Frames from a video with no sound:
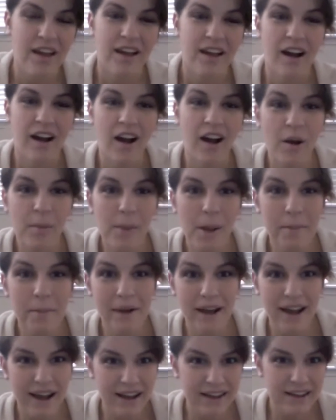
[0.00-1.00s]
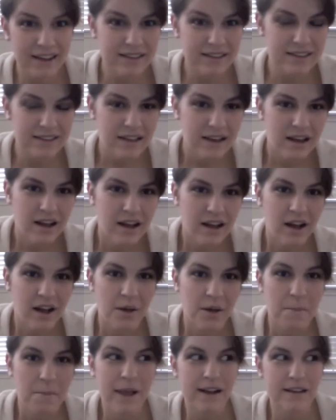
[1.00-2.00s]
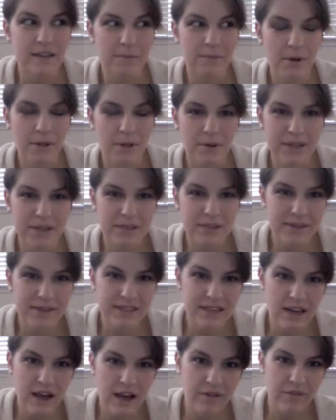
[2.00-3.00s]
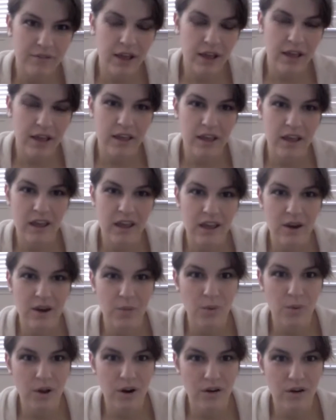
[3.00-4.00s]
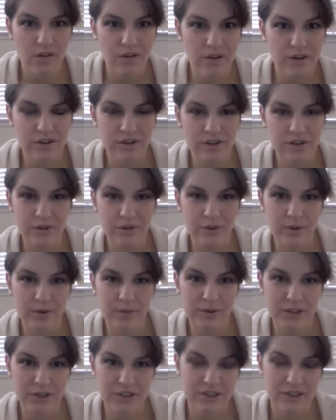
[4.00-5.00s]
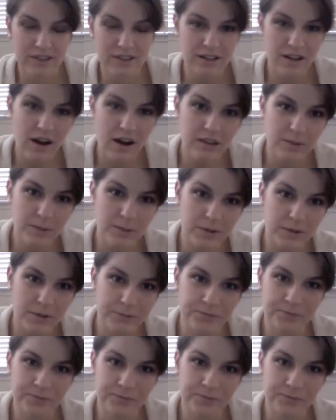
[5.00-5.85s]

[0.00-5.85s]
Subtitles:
got all my bags, packed up all the rest of my stuff, and then went over to admissions in the hospital.